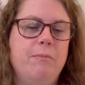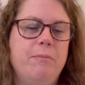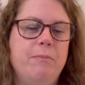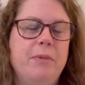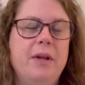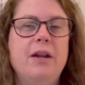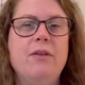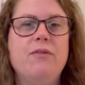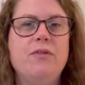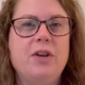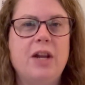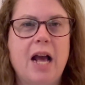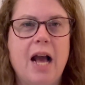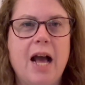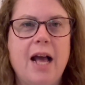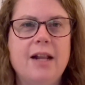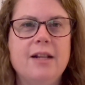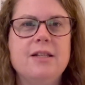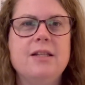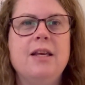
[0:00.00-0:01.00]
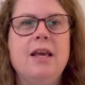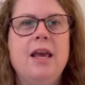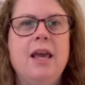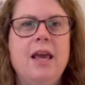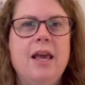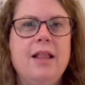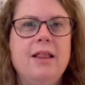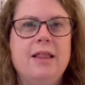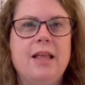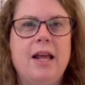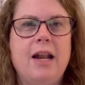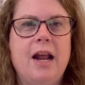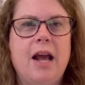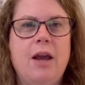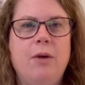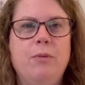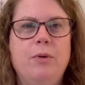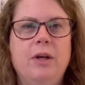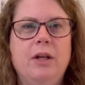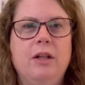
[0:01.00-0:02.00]
but if not, then
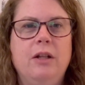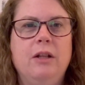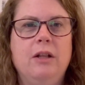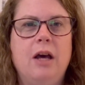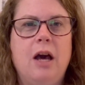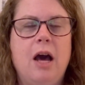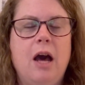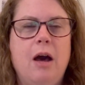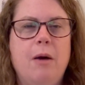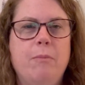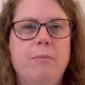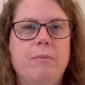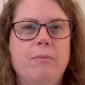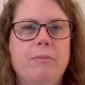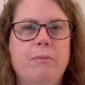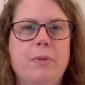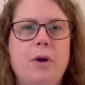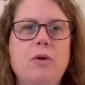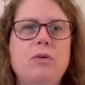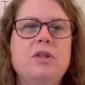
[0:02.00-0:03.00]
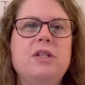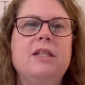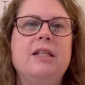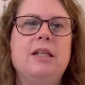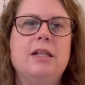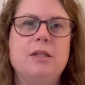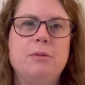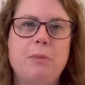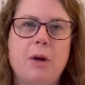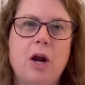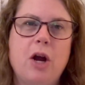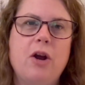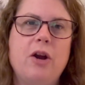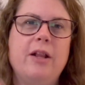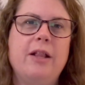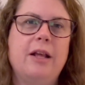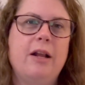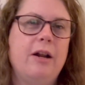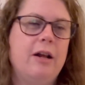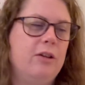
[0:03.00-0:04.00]
I will post this part,
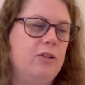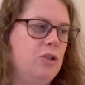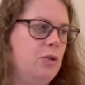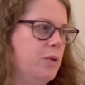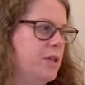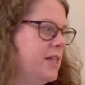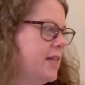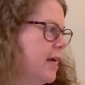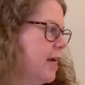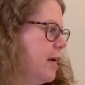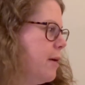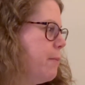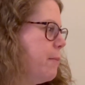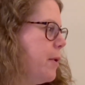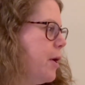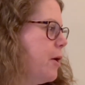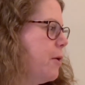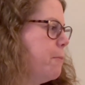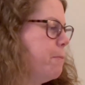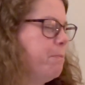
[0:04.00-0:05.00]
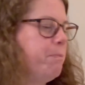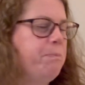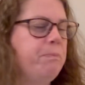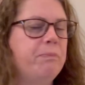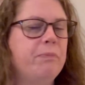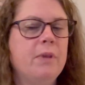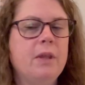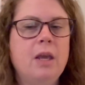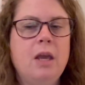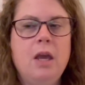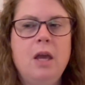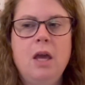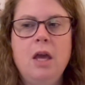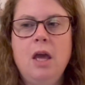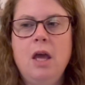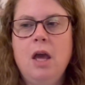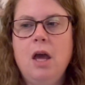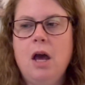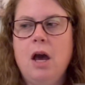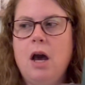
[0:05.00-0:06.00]
and then I'll do a second part.
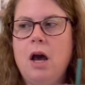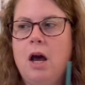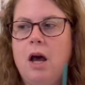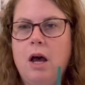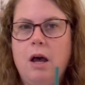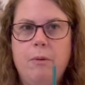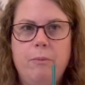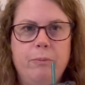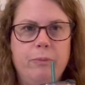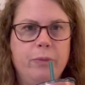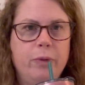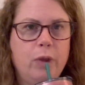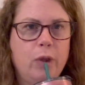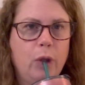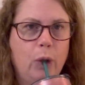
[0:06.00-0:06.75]
I'm